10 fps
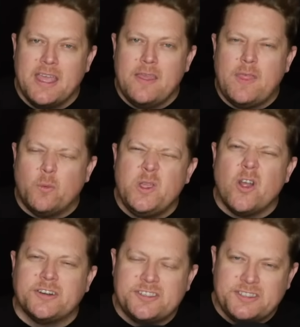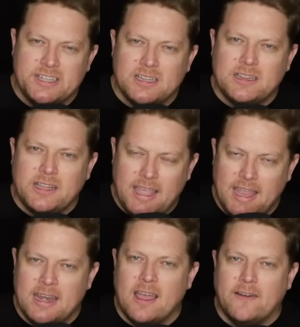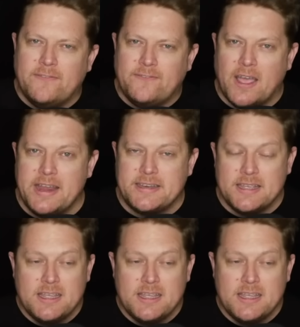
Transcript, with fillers: that we are still in a fight